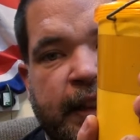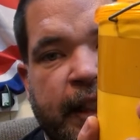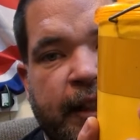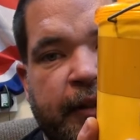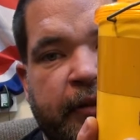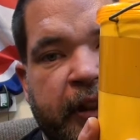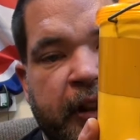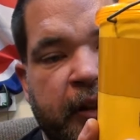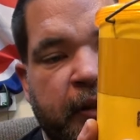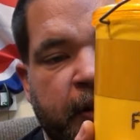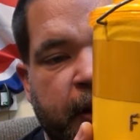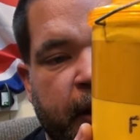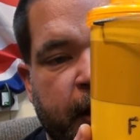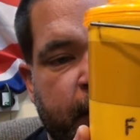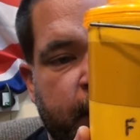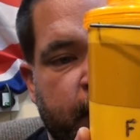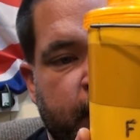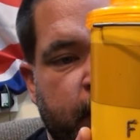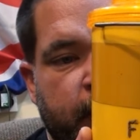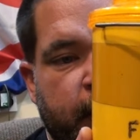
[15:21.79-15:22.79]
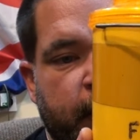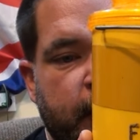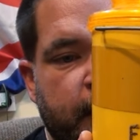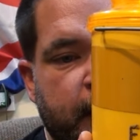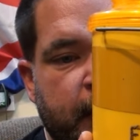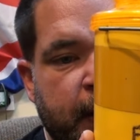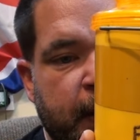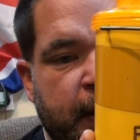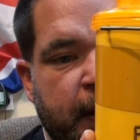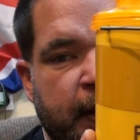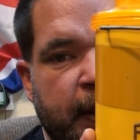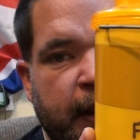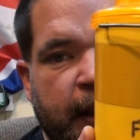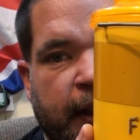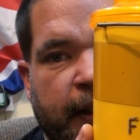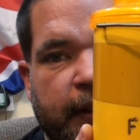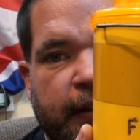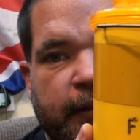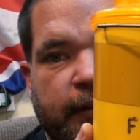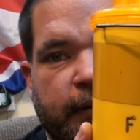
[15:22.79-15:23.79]
lettering on there, so I don't know how they did
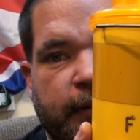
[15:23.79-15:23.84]
that.